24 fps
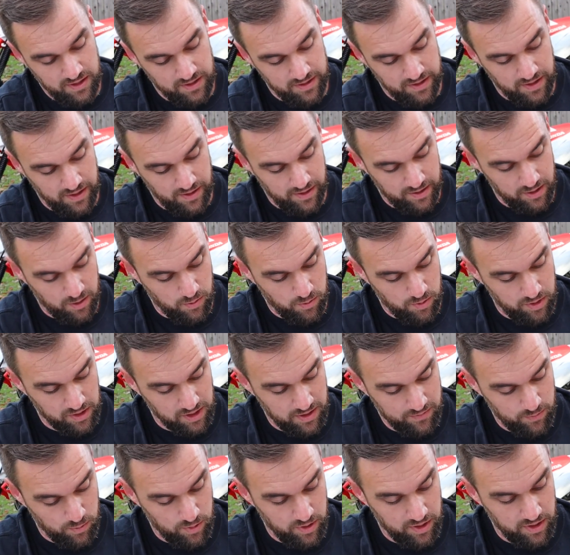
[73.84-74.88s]
Now, I don't want to
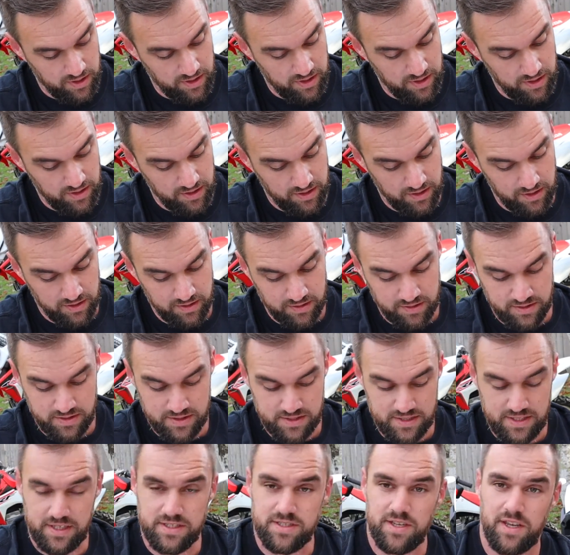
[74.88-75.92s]
give away any
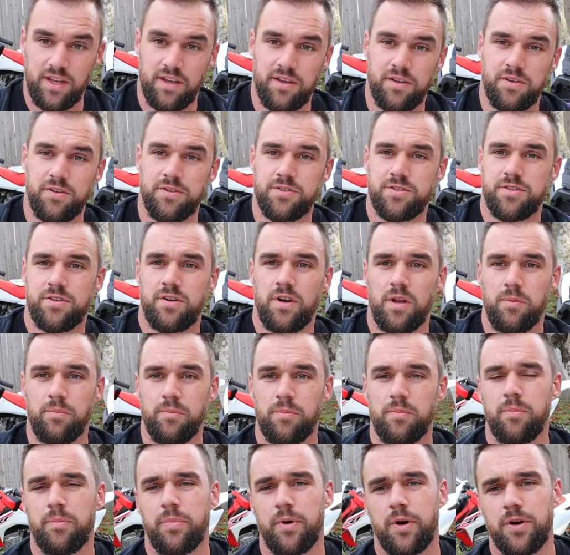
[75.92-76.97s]
details or any
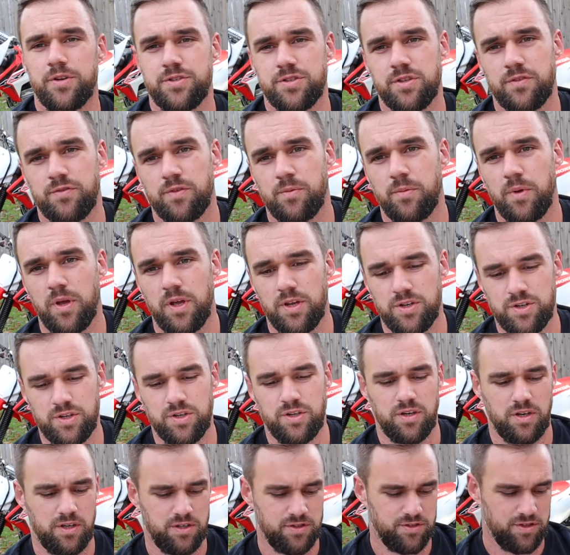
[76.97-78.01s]
personal
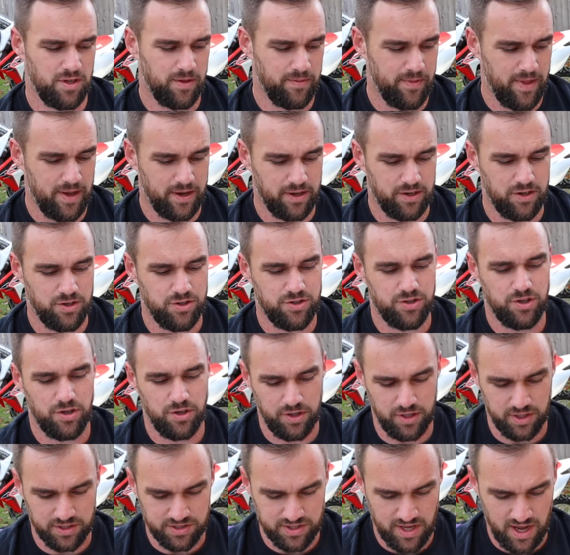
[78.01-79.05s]
information, so I'm not going to show
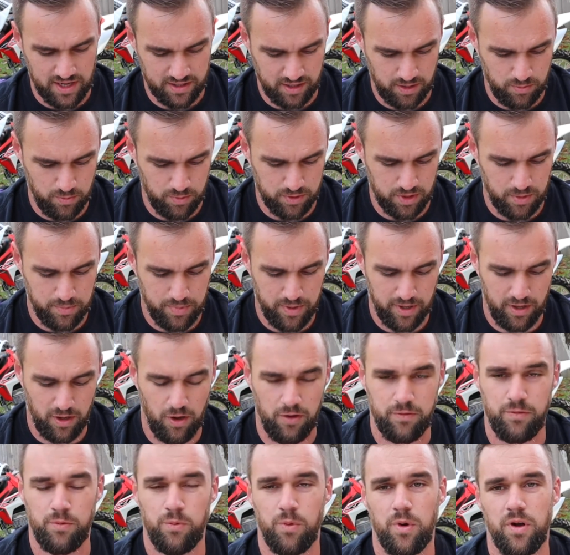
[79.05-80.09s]
you exactly what the
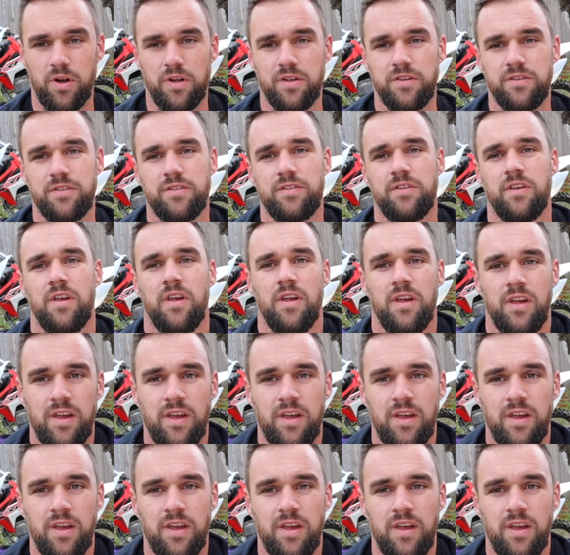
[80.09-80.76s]
payoff was.